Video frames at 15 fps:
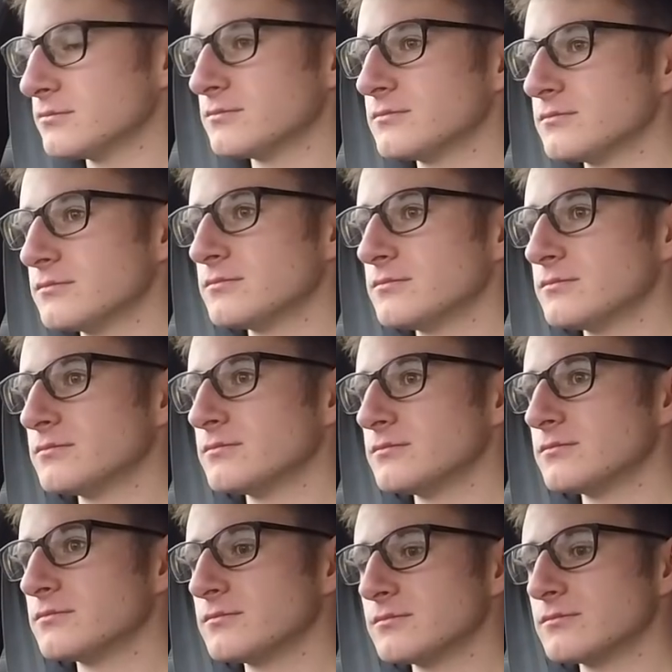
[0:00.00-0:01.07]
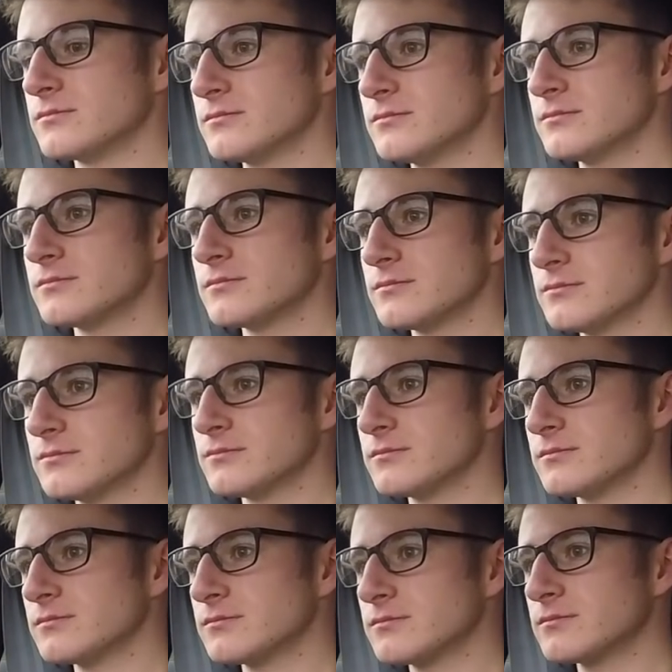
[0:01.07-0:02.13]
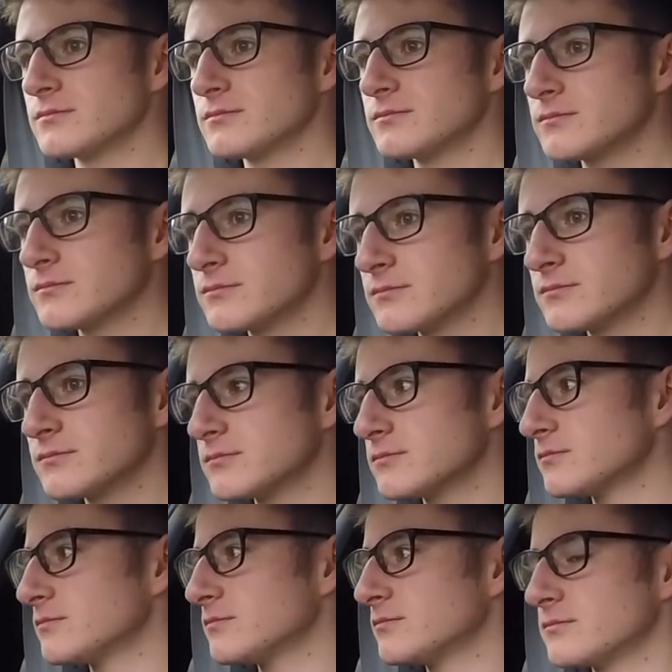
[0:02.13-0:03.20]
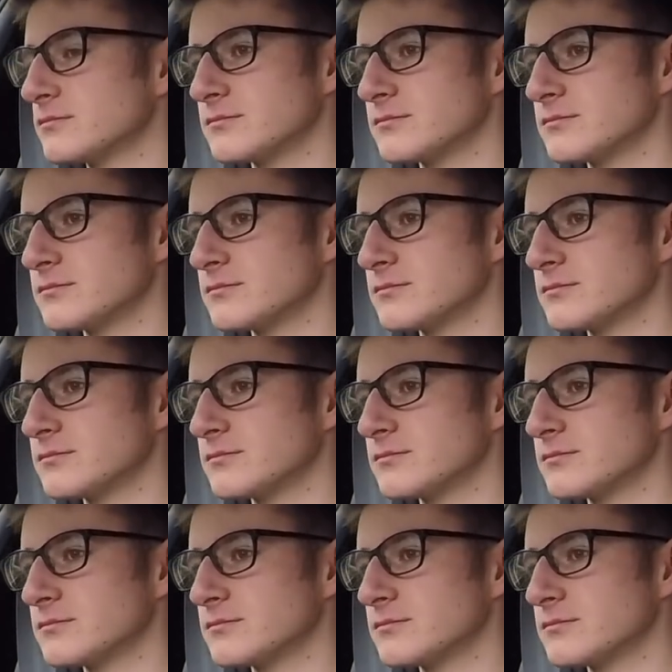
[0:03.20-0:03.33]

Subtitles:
This person isn't speaking.